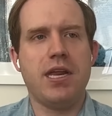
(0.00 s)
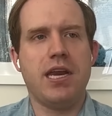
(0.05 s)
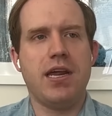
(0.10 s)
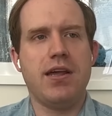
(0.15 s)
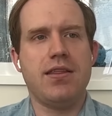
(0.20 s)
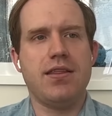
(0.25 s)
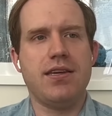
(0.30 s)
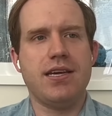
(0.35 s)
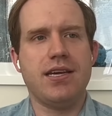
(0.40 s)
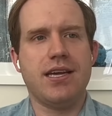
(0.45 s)
mean,
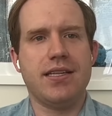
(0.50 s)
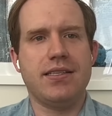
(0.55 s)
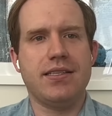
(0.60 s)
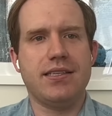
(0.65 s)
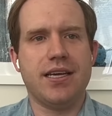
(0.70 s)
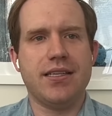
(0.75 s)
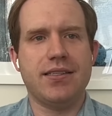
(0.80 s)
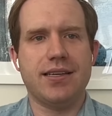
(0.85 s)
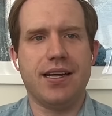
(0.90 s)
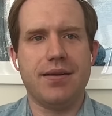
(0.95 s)
I think
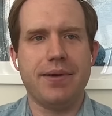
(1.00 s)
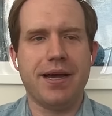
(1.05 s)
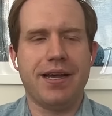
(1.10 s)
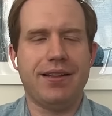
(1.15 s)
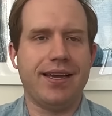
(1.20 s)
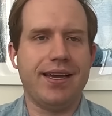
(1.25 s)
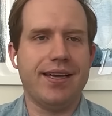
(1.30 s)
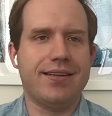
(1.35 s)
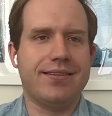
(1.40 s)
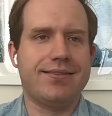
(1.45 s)
it's not
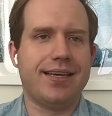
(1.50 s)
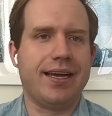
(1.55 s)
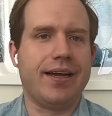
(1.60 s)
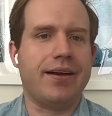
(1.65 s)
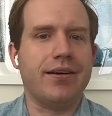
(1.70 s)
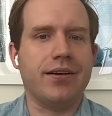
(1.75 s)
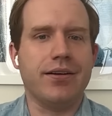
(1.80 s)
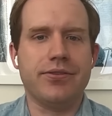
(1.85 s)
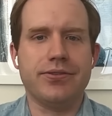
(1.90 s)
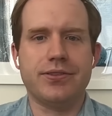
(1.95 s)
about like
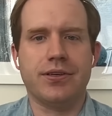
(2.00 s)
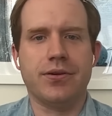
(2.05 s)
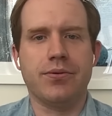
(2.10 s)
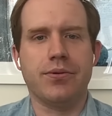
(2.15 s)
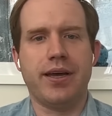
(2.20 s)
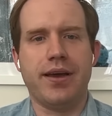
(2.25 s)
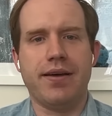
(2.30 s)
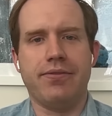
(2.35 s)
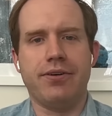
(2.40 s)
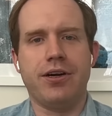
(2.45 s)
tariffs or
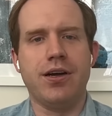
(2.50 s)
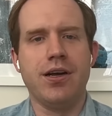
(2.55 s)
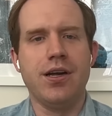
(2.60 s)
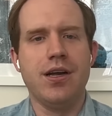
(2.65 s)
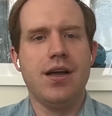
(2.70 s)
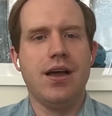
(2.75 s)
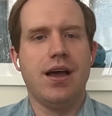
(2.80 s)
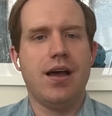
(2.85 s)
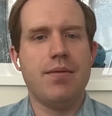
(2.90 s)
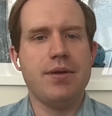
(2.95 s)
whatever.
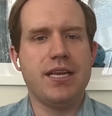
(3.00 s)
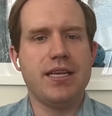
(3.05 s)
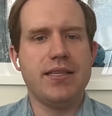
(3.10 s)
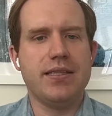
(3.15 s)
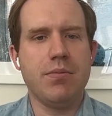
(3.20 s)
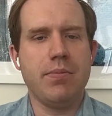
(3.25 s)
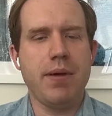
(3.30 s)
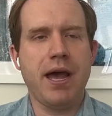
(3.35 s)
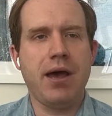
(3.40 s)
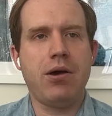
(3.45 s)
I mean,
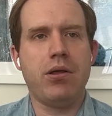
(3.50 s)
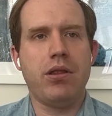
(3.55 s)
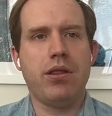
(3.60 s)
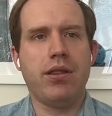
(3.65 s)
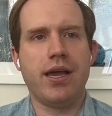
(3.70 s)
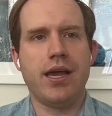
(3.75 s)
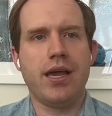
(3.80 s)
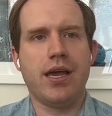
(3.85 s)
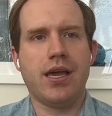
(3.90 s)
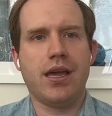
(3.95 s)
it's about
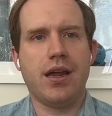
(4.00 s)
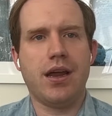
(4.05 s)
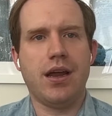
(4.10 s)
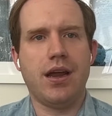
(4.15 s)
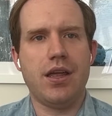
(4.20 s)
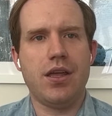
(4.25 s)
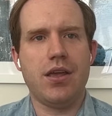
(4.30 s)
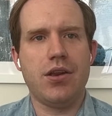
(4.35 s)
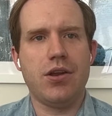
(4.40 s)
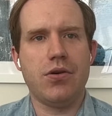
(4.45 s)
like,
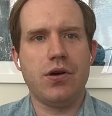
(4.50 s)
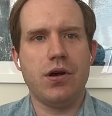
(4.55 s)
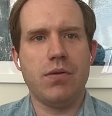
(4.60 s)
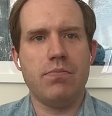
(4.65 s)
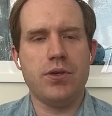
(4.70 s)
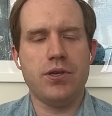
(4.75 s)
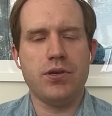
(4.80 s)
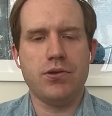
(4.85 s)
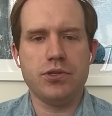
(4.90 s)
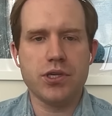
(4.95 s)
you know,
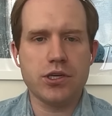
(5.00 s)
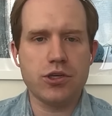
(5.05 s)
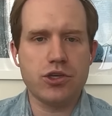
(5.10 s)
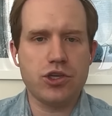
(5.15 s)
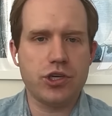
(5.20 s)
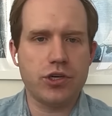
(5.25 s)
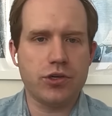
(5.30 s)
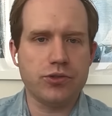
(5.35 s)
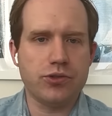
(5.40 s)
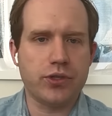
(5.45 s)
abusing
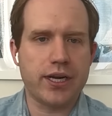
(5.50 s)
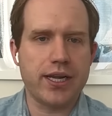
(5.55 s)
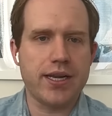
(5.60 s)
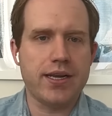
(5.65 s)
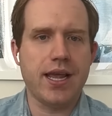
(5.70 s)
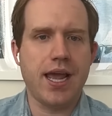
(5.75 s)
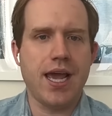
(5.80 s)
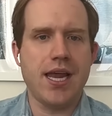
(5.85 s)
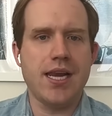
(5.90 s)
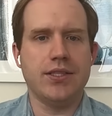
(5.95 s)

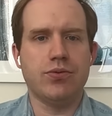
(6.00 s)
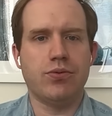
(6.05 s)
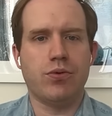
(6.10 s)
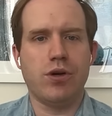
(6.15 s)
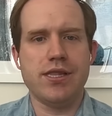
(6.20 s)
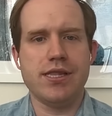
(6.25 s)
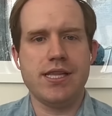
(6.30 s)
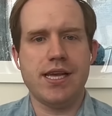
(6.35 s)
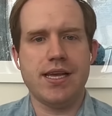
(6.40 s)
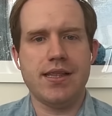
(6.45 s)
children. And it's
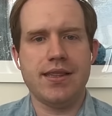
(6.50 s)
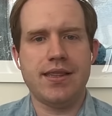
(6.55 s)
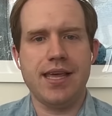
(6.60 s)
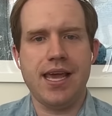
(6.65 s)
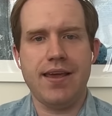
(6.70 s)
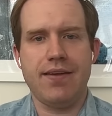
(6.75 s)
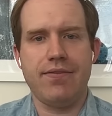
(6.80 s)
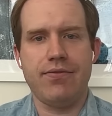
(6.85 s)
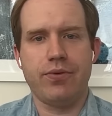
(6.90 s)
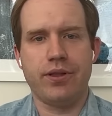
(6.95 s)
one that
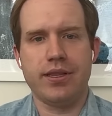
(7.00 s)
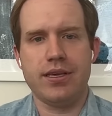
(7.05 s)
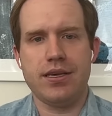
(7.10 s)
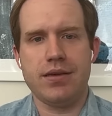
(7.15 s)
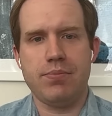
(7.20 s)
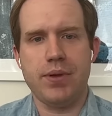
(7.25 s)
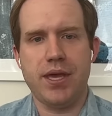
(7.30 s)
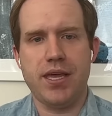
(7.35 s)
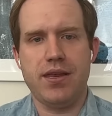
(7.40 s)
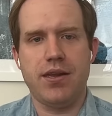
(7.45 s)
they have really
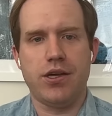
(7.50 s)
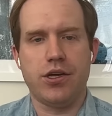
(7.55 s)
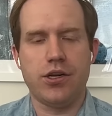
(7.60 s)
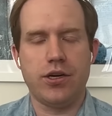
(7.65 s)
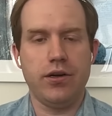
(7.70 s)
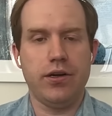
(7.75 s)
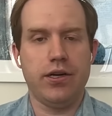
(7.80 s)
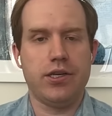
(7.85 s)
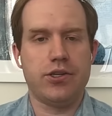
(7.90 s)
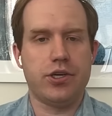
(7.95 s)
been
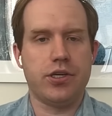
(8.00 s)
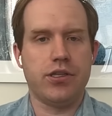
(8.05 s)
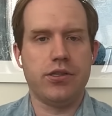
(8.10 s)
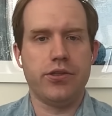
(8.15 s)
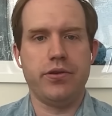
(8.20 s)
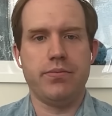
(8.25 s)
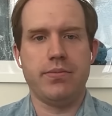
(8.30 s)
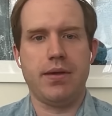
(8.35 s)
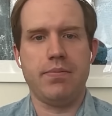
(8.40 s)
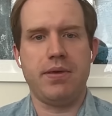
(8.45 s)
encouraged,
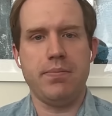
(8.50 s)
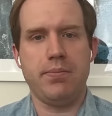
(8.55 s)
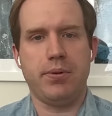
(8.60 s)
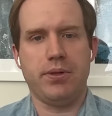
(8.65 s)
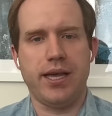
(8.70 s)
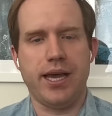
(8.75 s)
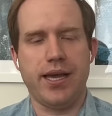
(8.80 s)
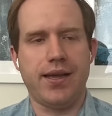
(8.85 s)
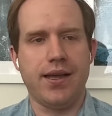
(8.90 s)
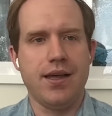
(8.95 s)
including by people
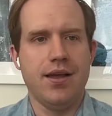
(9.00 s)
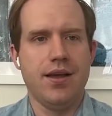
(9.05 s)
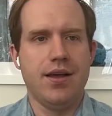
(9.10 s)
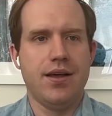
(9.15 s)
like